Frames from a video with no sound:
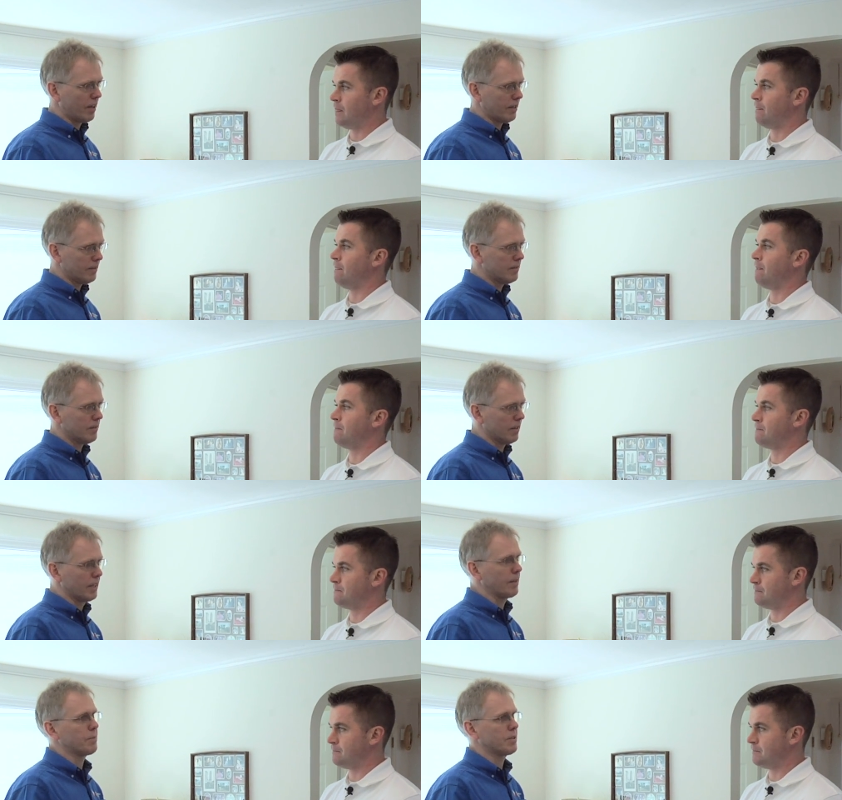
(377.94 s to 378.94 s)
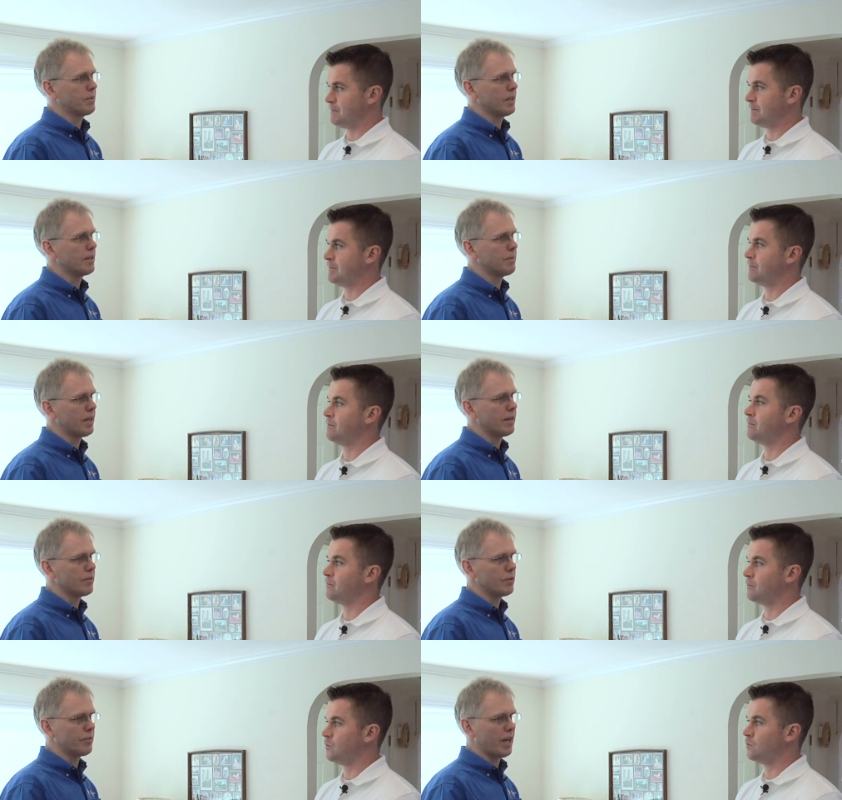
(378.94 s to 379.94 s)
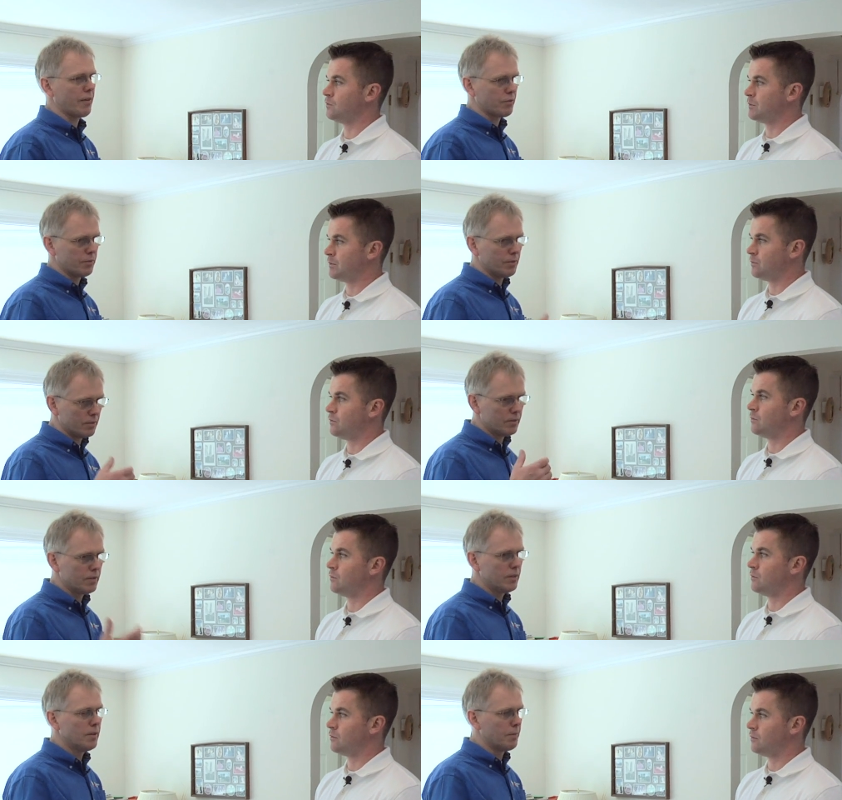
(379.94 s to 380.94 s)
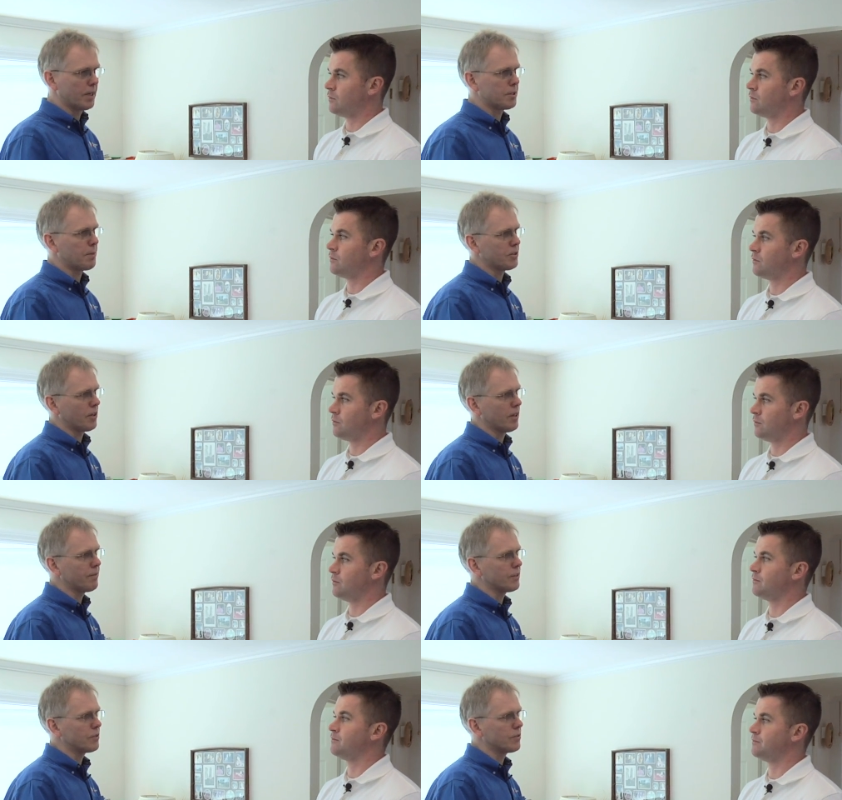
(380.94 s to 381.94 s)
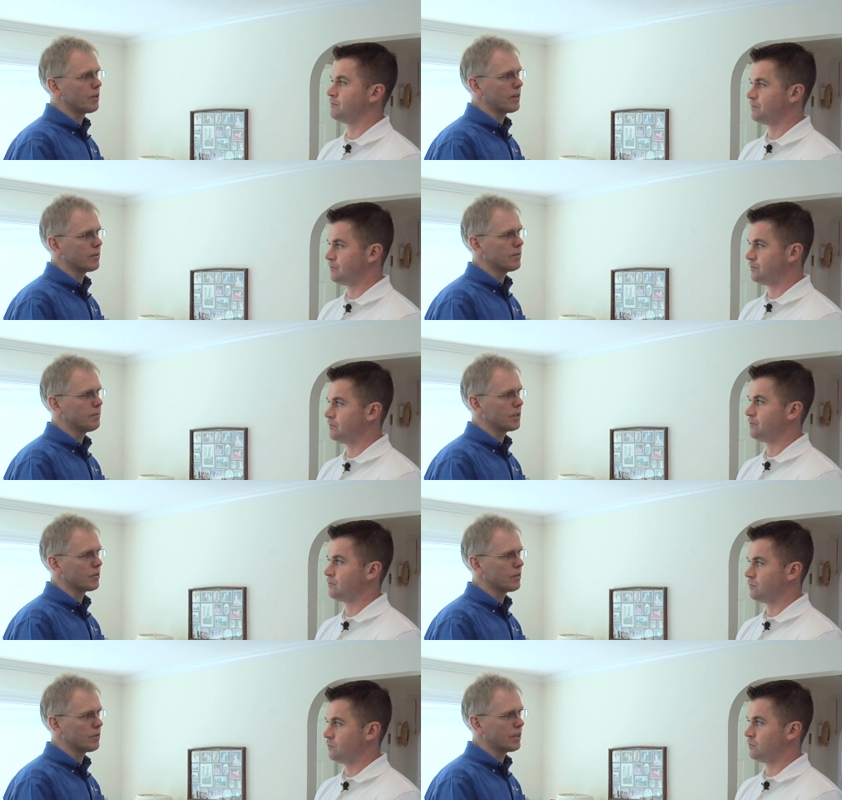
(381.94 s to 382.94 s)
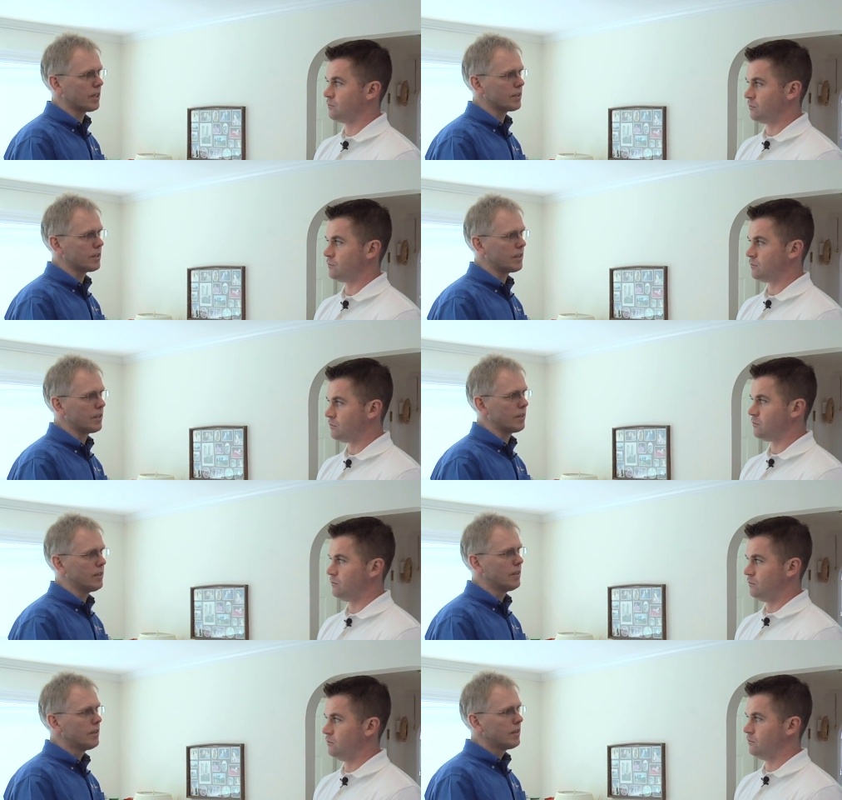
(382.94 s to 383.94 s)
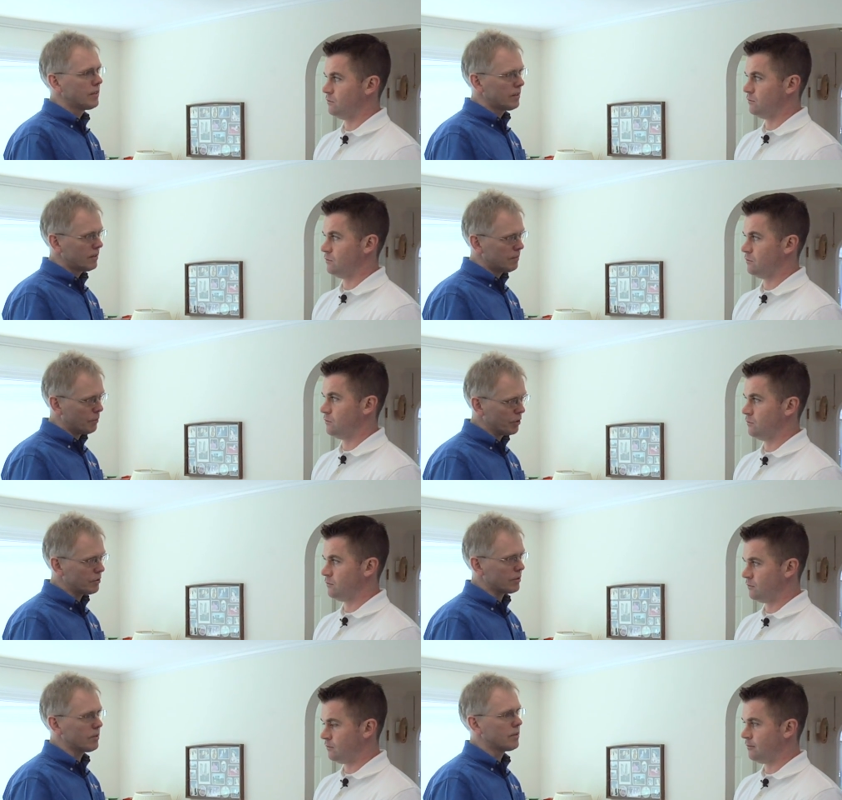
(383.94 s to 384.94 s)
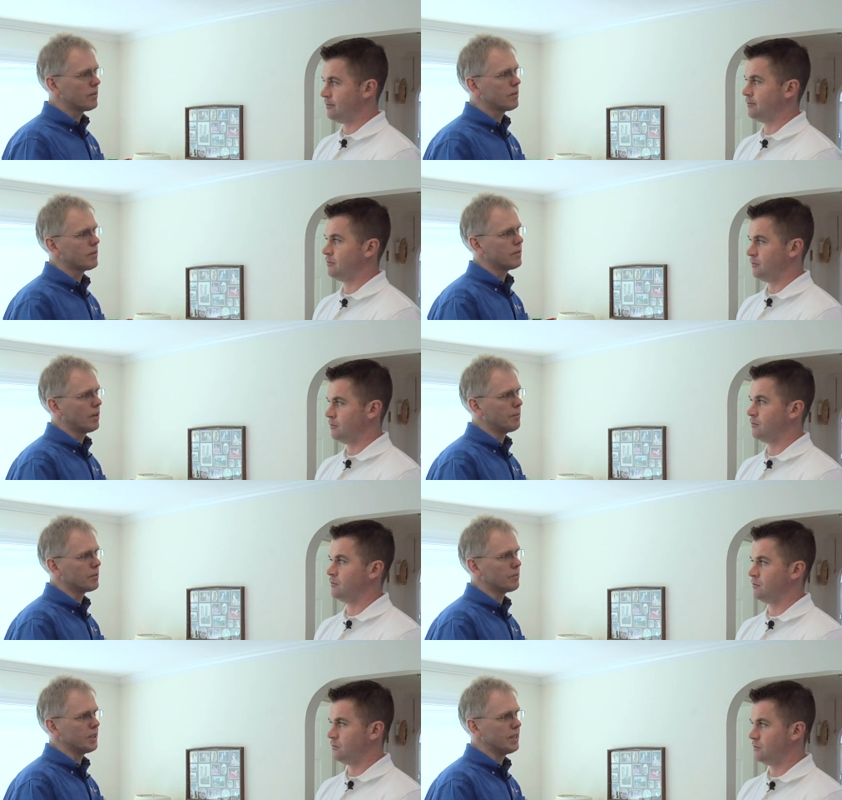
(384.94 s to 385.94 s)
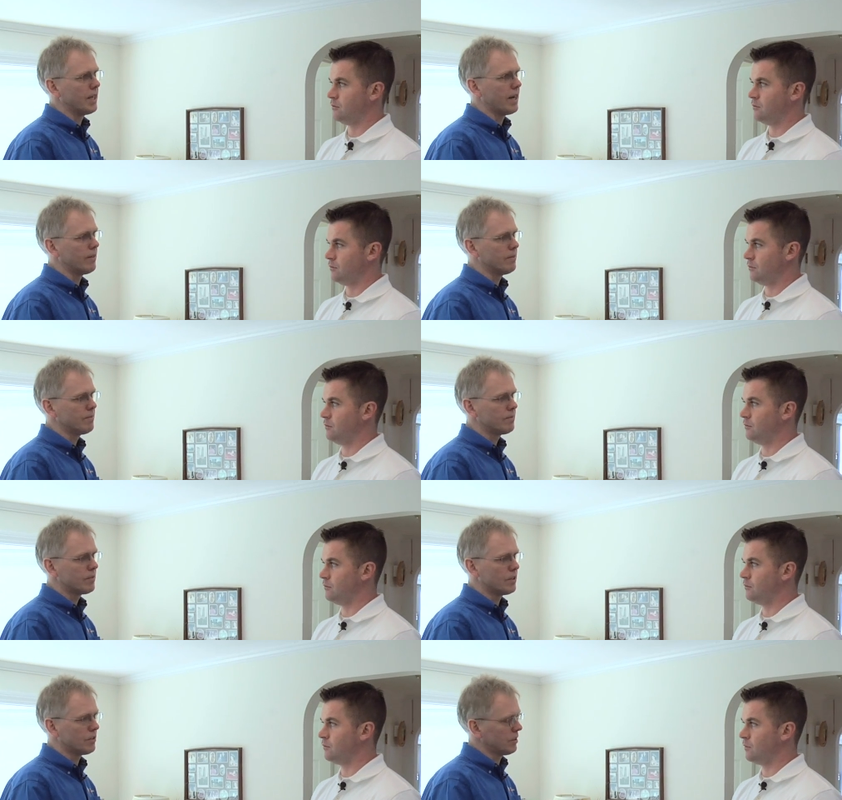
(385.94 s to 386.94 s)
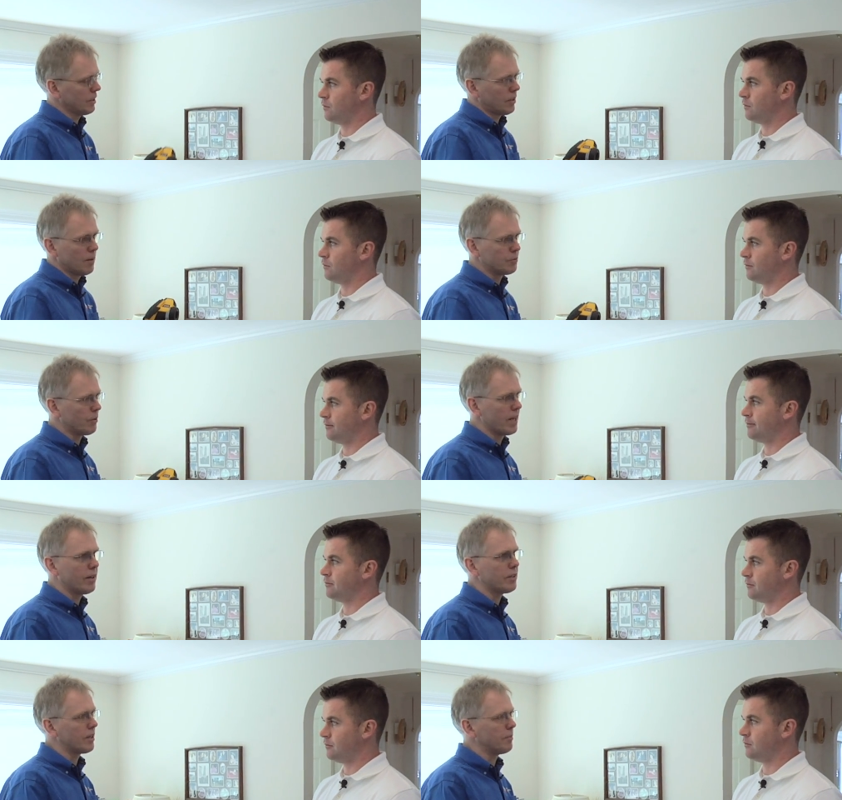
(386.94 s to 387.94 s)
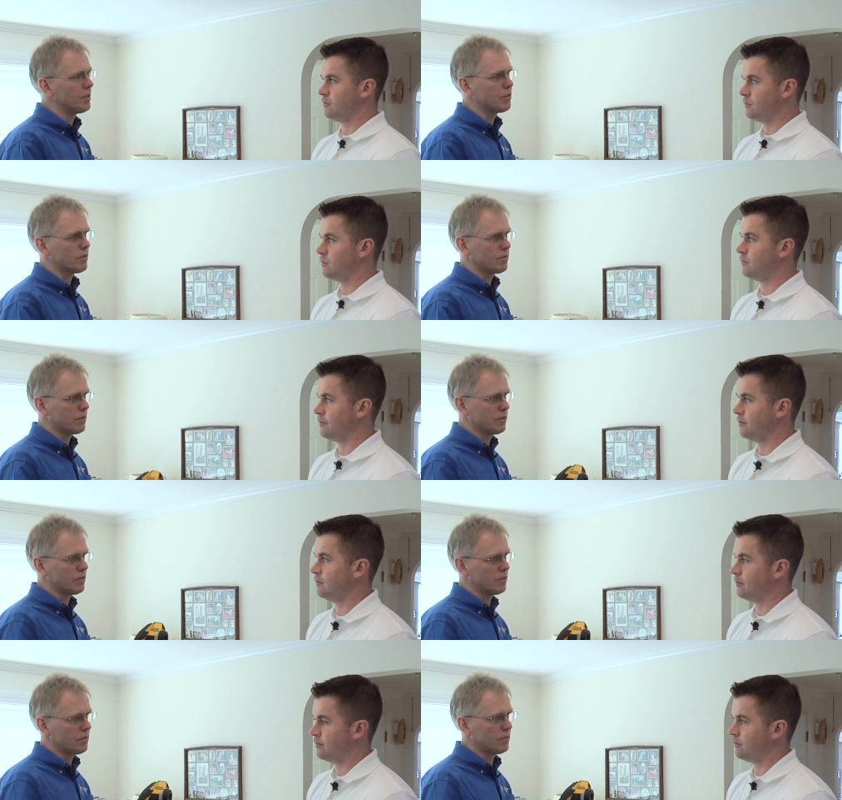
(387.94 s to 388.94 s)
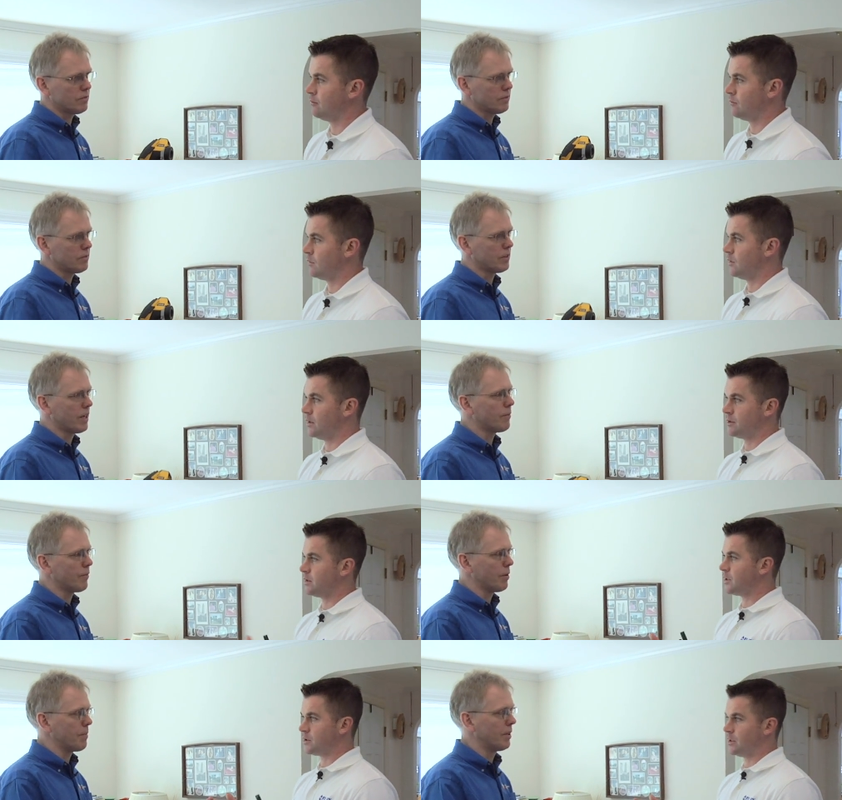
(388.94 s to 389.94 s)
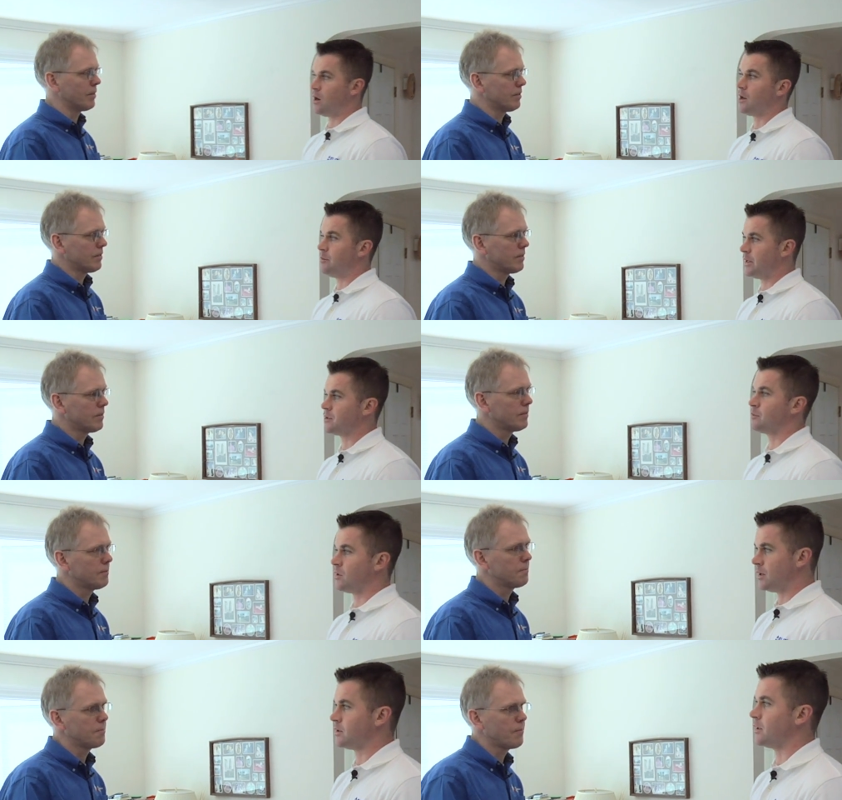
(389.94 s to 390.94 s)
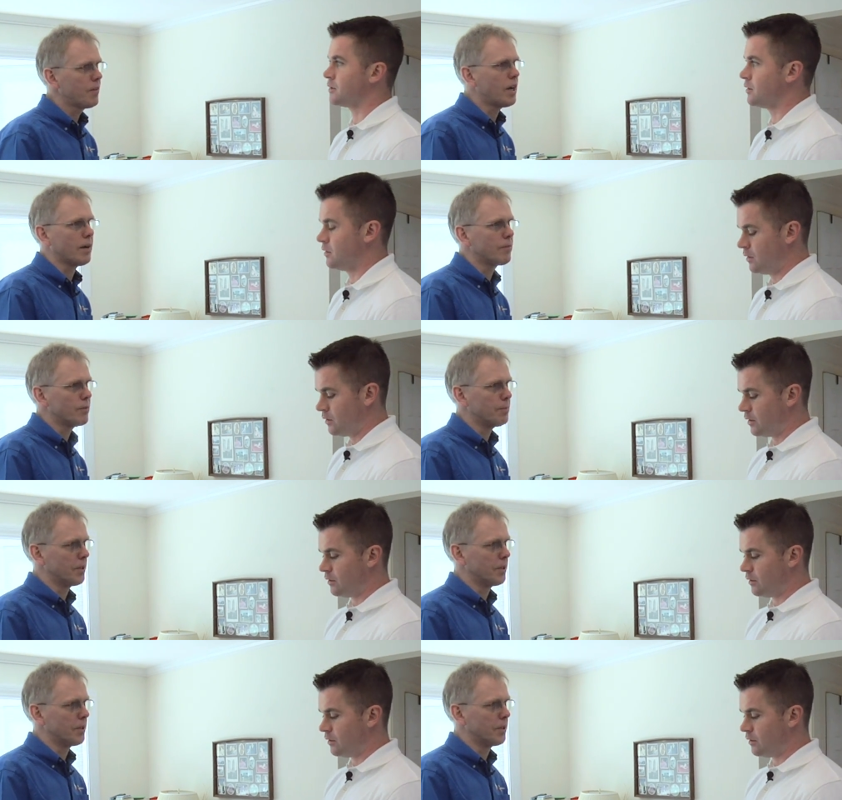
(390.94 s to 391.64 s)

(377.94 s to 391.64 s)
Speaker 1: that link between them, and you would have to make a special effort to try to make sure that you got the moisture numbers written down. Mm-hmm. This comes right on the image. It's there it essentially built, automates the process. Yeah, we